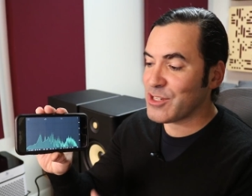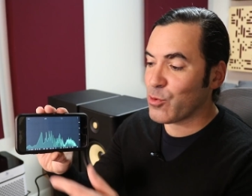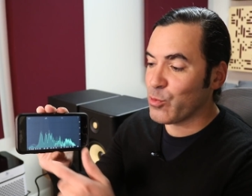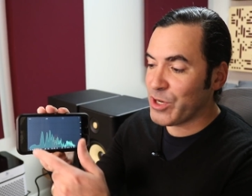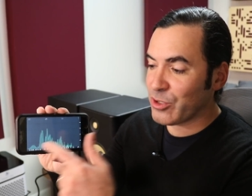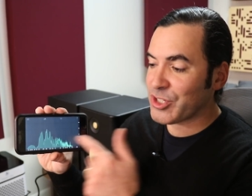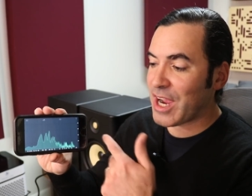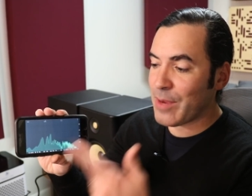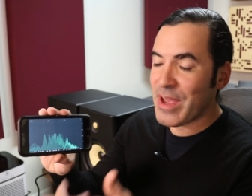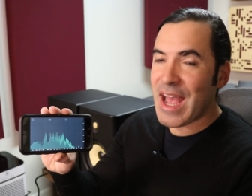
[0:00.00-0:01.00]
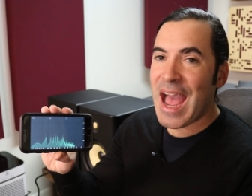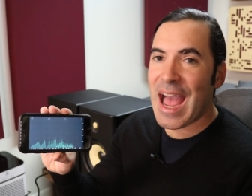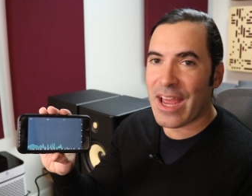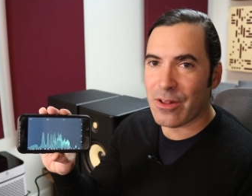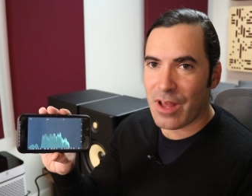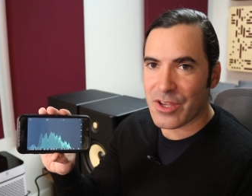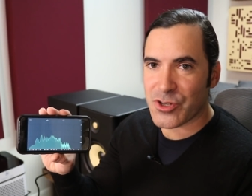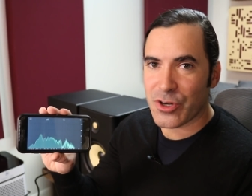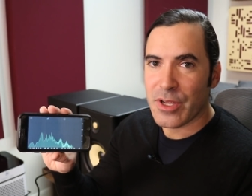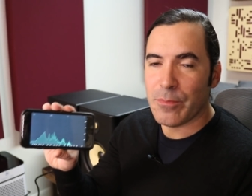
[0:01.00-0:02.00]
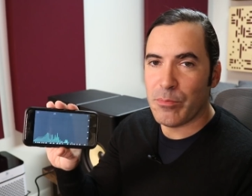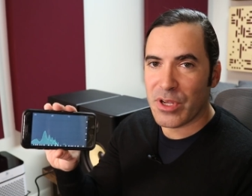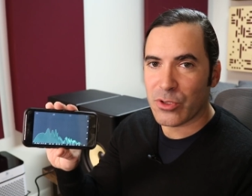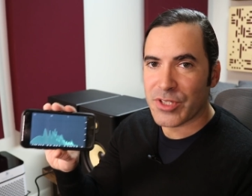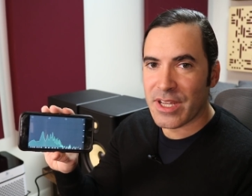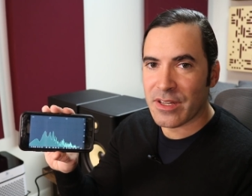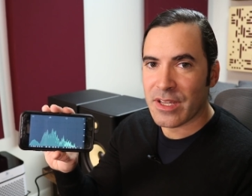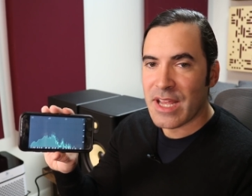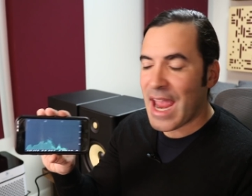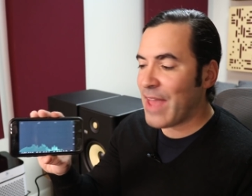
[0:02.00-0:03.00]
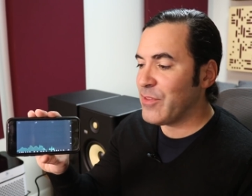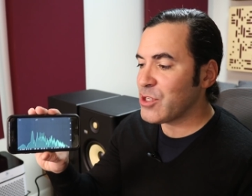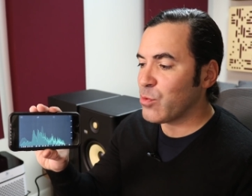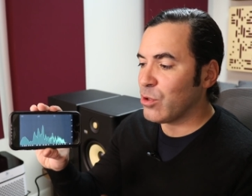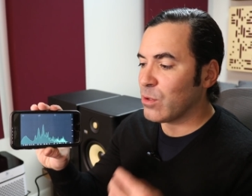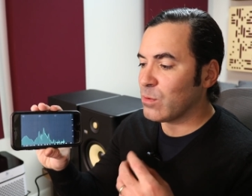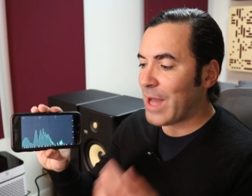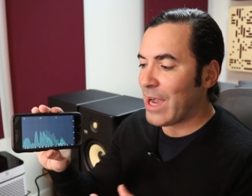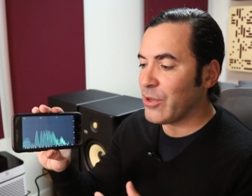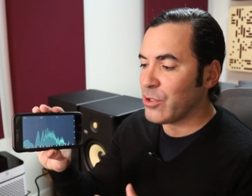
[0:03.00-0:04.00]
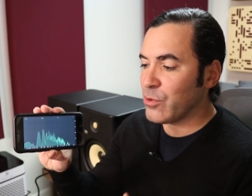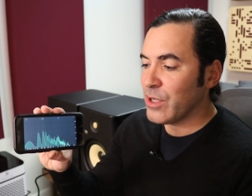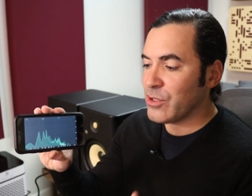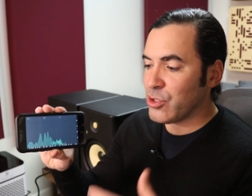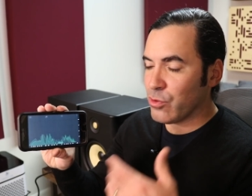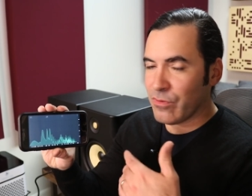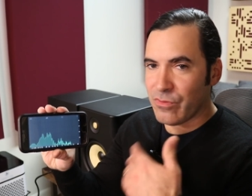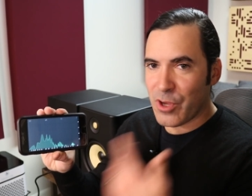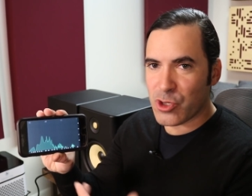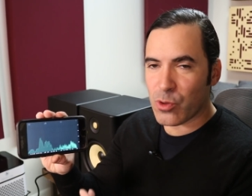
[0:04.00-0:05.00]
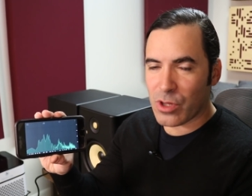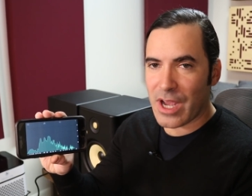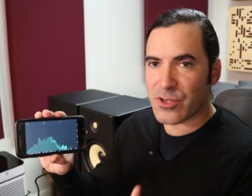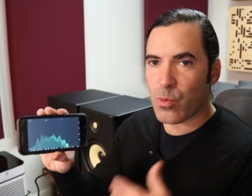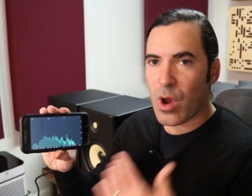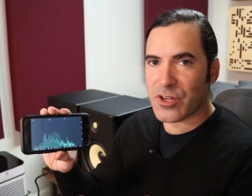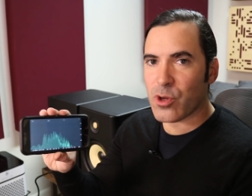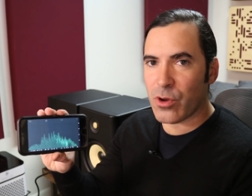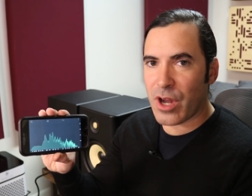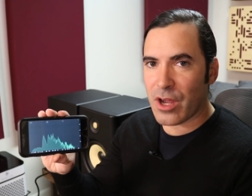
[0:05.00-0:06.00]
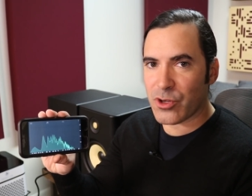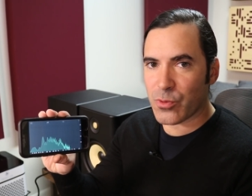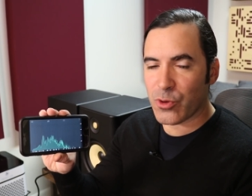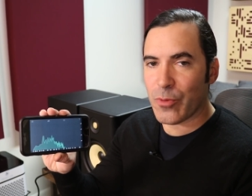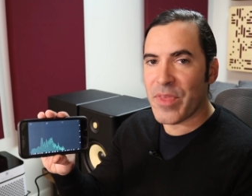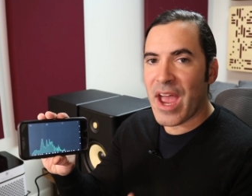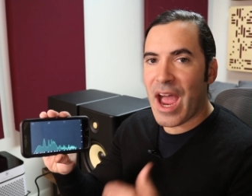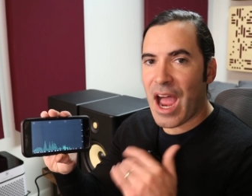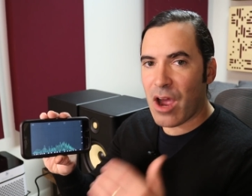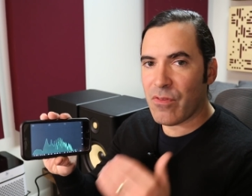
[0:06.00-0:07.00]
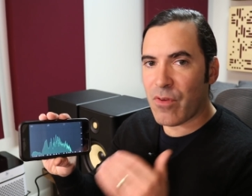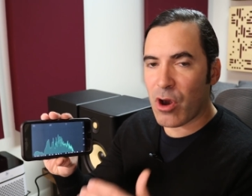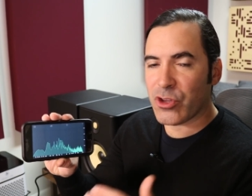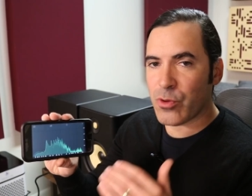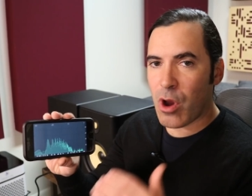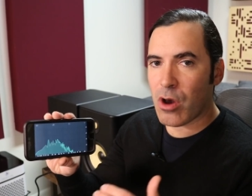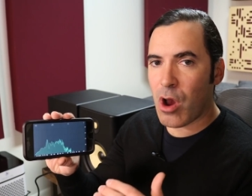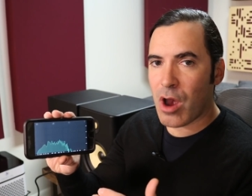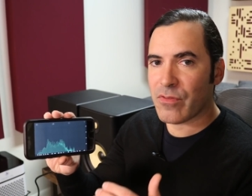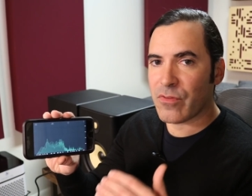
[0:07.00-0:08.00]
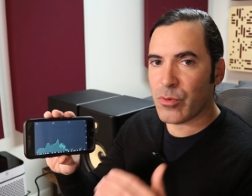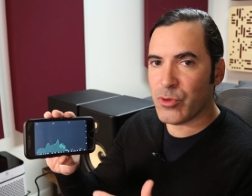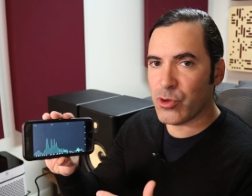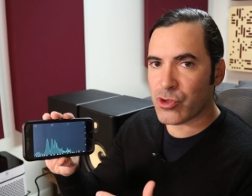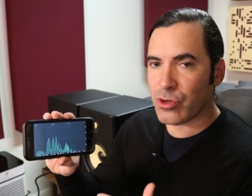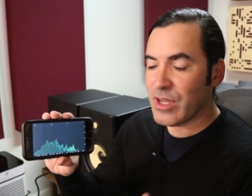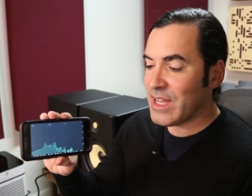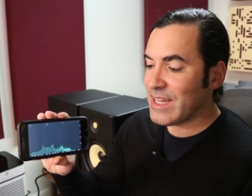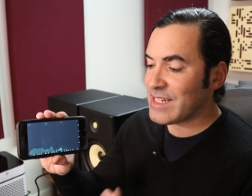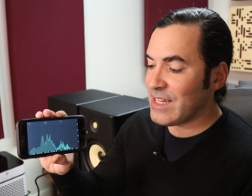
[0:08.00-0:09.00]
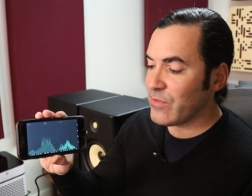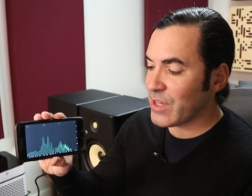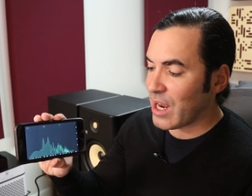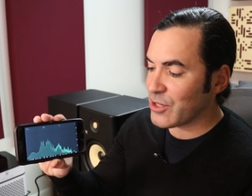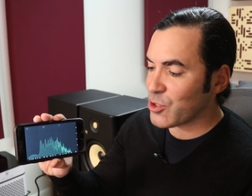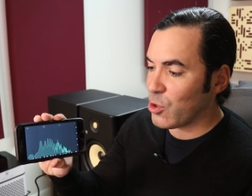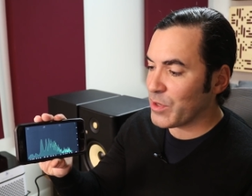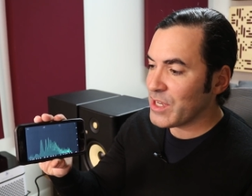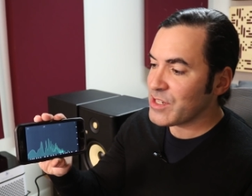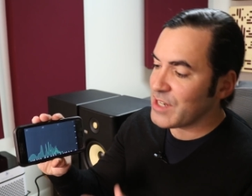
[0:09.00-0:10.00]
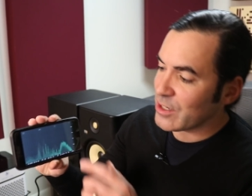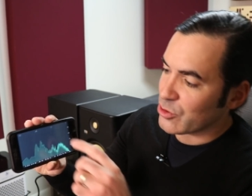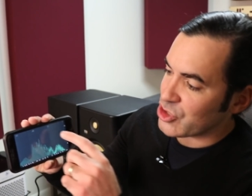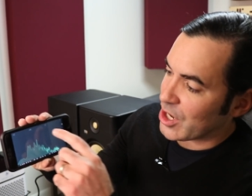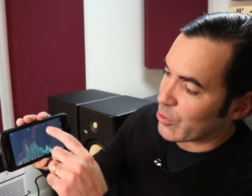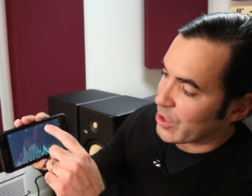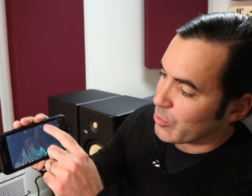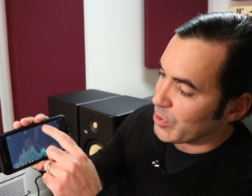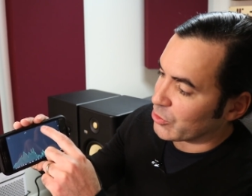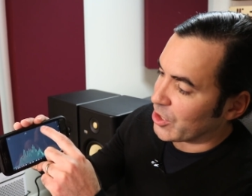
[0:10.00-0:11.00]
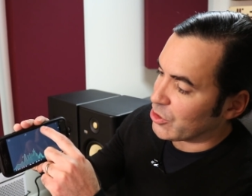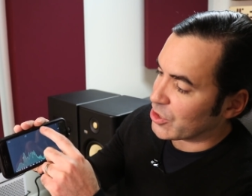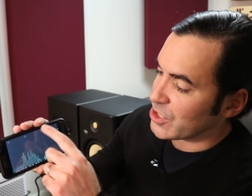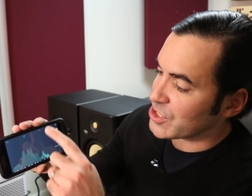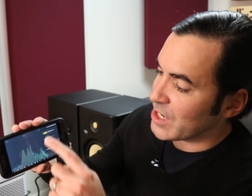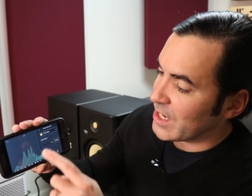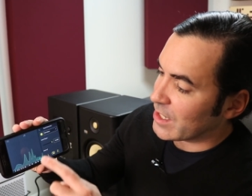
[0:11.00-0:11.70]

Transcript: has a real-time analyzer built in. And this will allow you to visualize what's going on in your room, how far you are off from neutral. It's even got its own signal generator built in. You can just